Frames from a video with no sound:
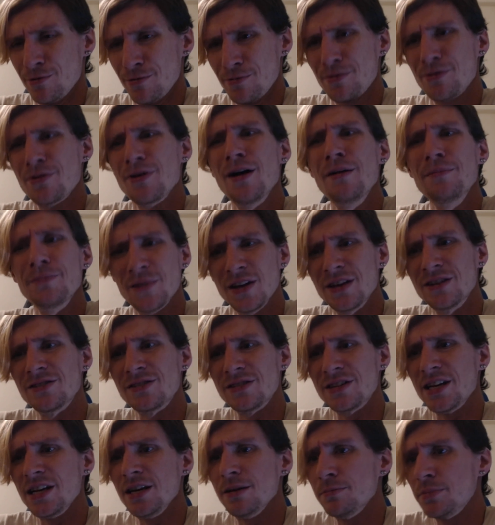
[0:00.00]
thumb does
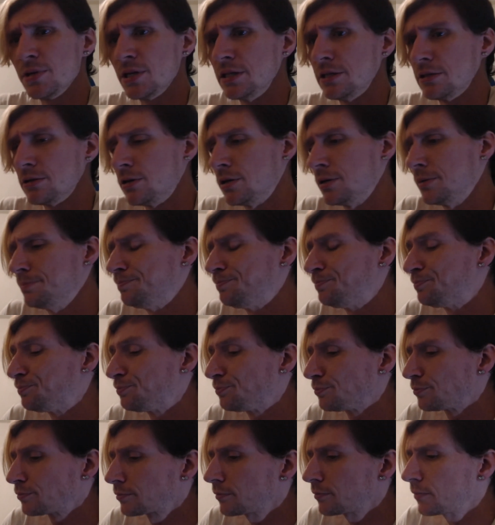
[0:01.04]
stay in place on.
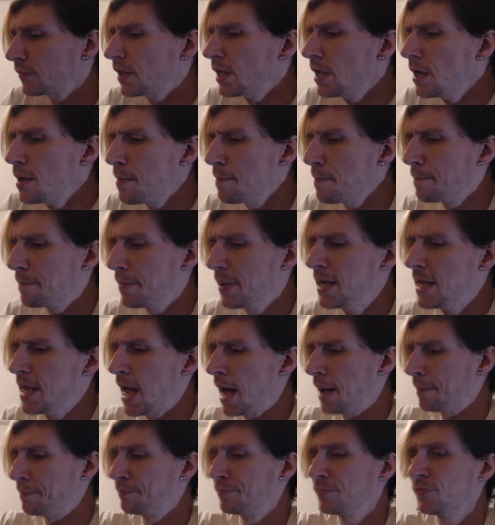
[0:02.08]
But
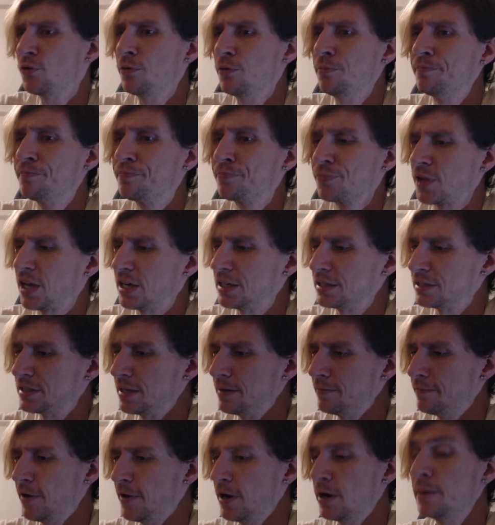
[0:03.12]
yeah, so like I said,
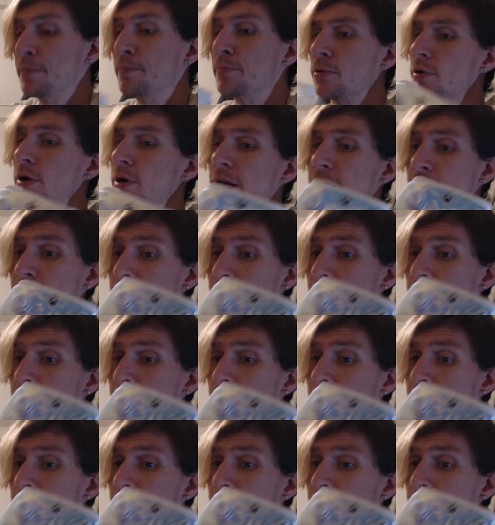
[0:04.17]
very pretty